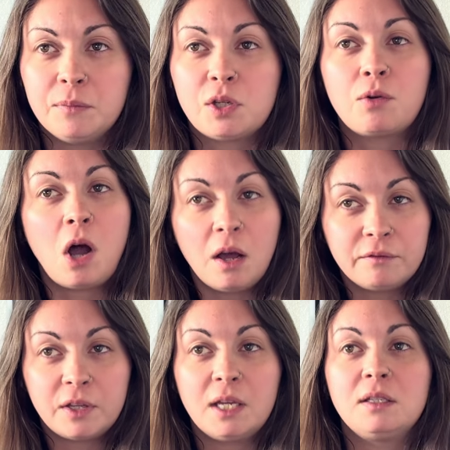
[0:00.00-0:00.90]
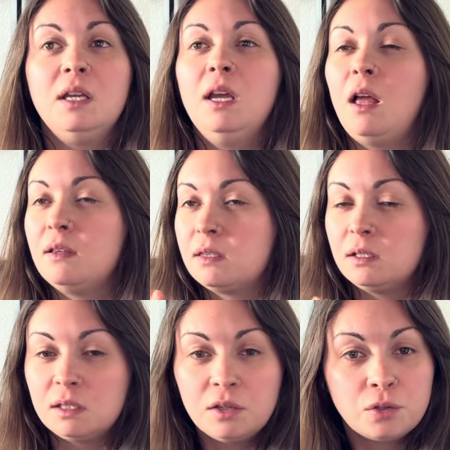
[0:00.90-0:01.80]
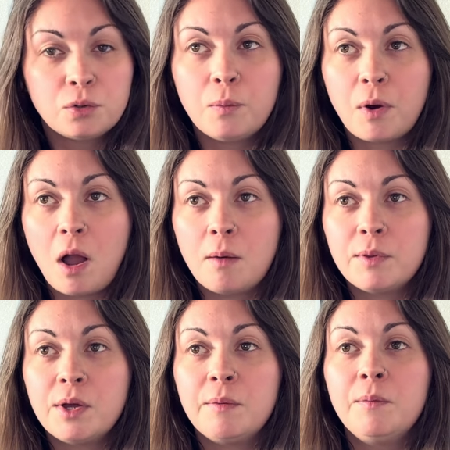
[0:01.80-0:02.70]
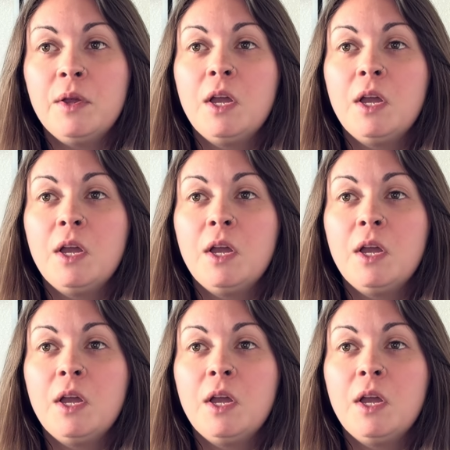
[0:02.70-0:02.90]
So conflict is the central problem